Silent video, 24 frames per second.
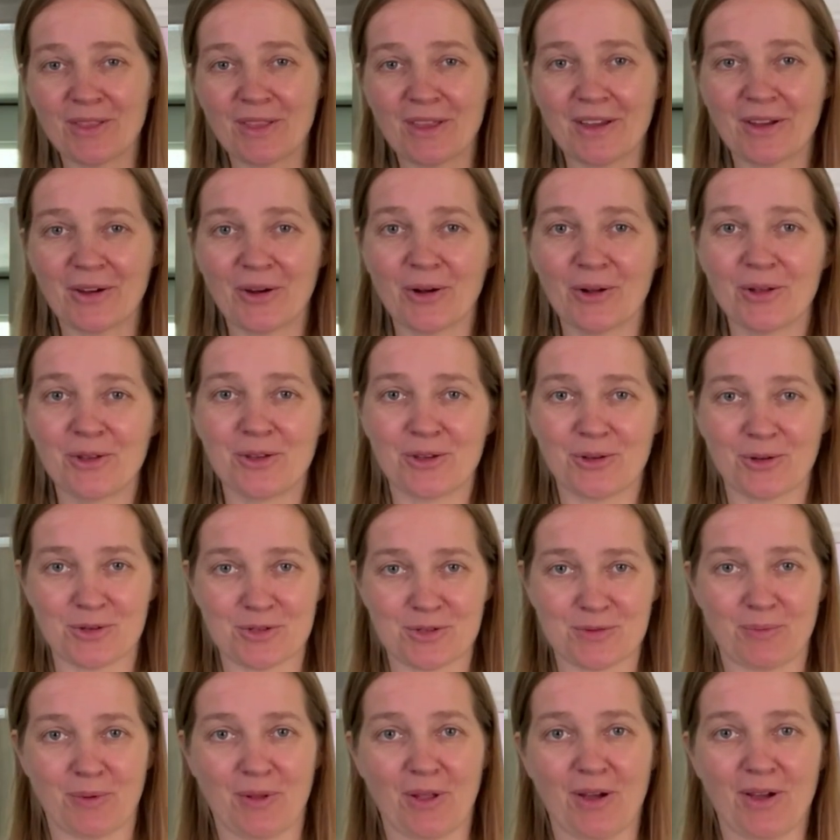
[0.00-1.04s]
Day All
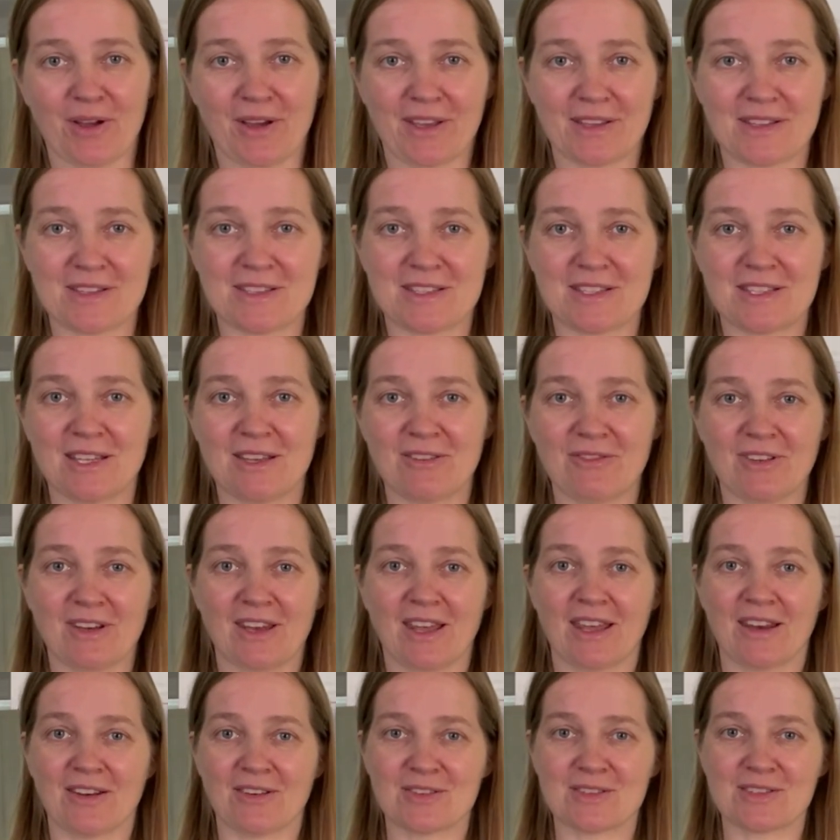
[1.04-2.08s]
Yours blog at
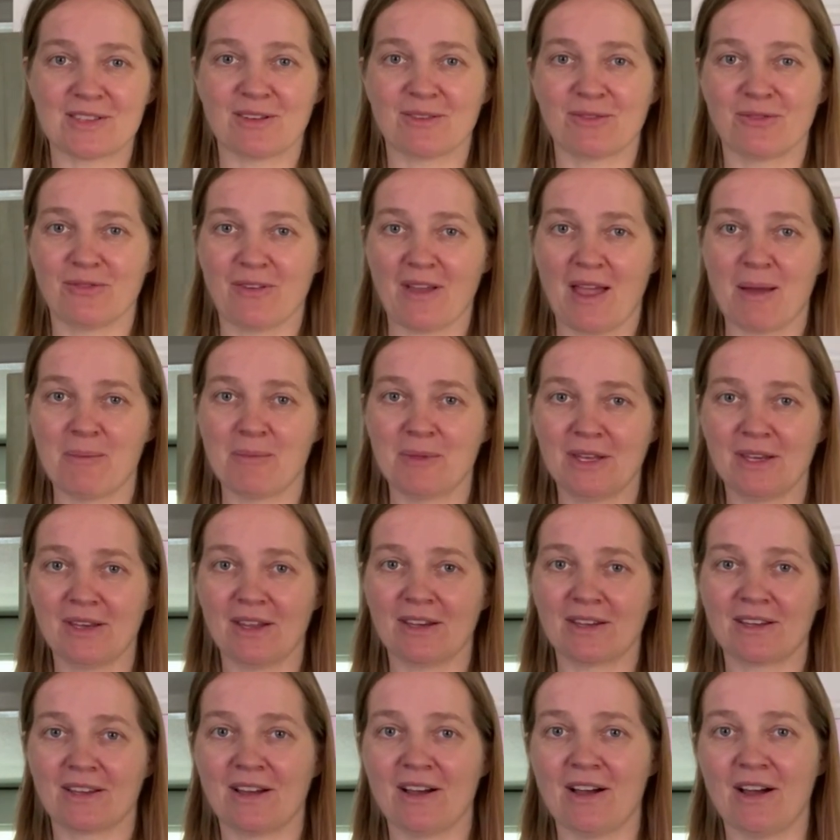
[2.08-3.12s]

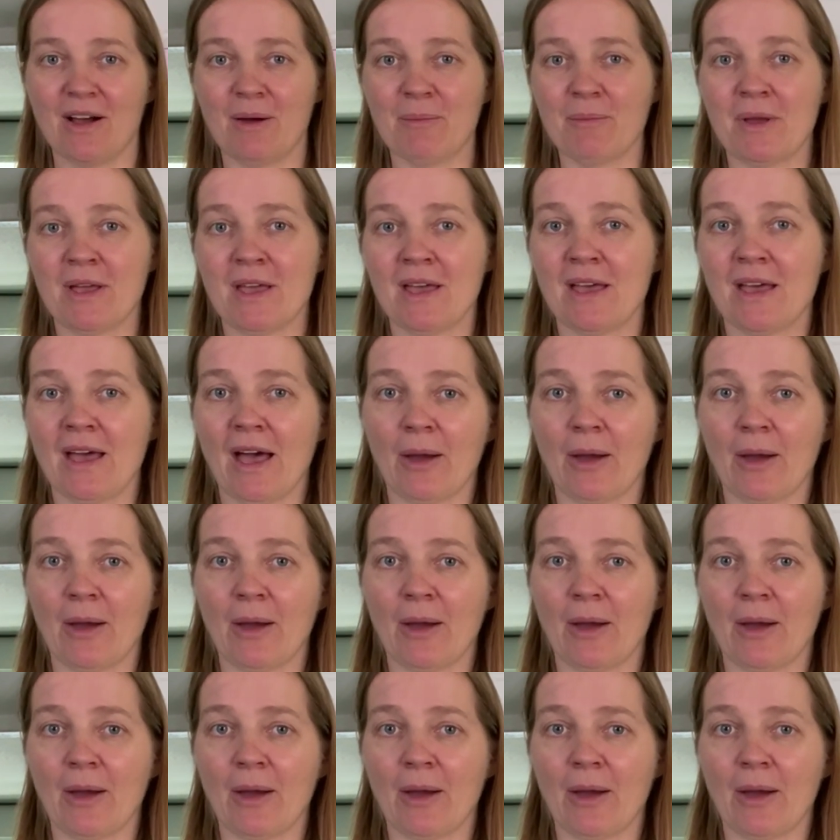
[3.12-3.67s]
StephenAndersonFamily.com.